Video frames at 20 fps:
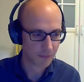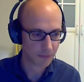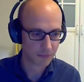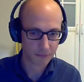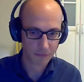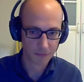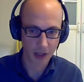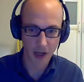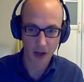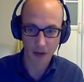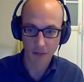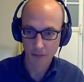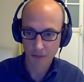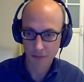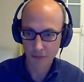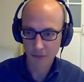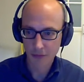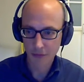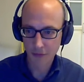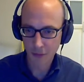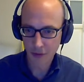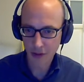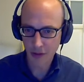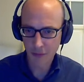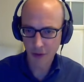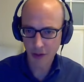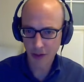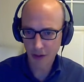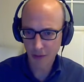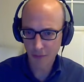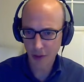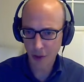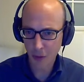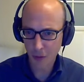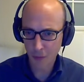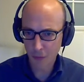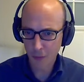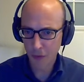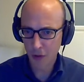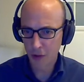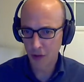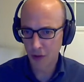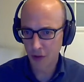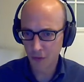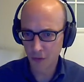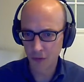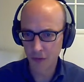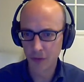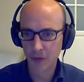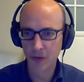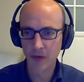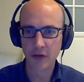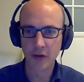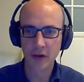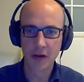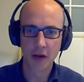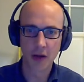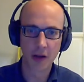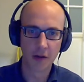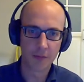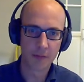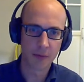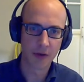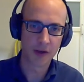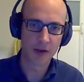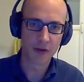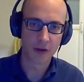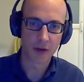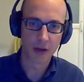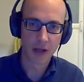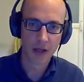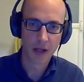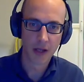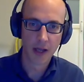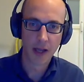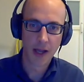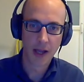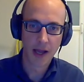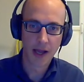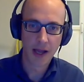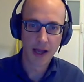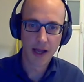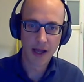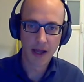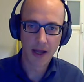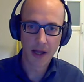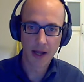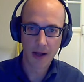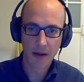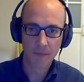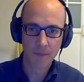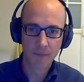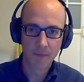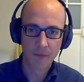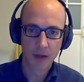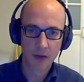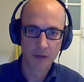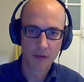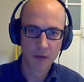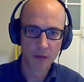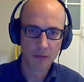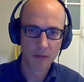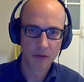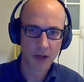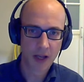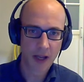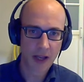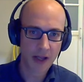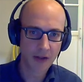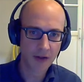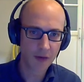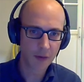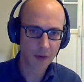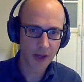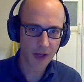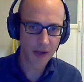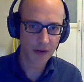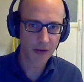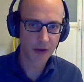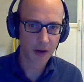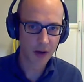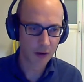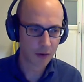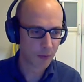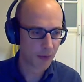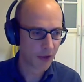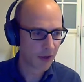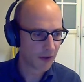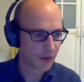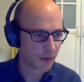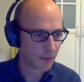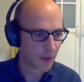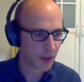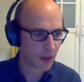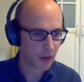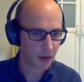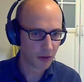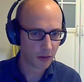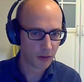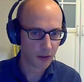Yeah. So can we go closer to this ideal depiction? So end-to-end automated ML,